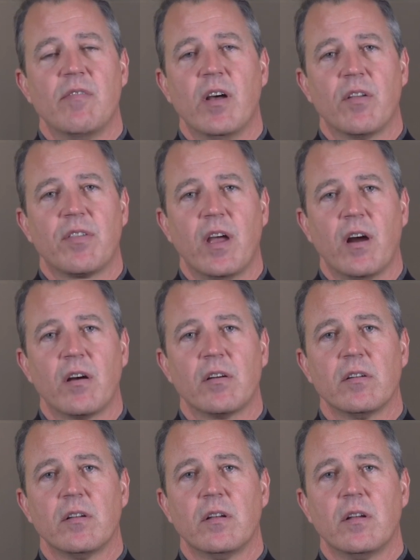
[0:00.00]
healthcare,
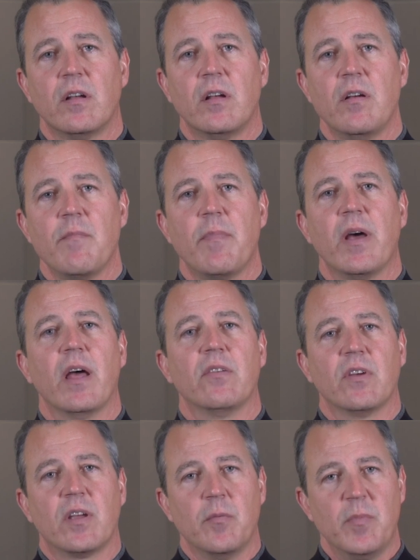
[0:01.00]
but as
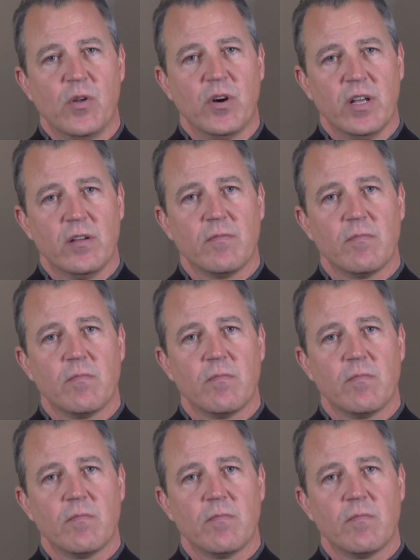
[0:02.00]
a community.